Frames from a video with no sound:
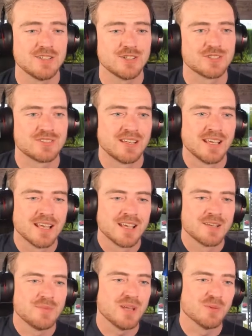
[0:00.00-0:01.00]
just
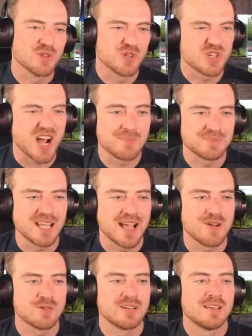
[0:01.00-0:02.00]
be able to chop
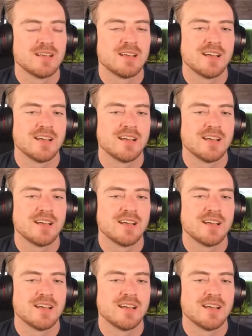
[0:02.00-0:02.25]
down.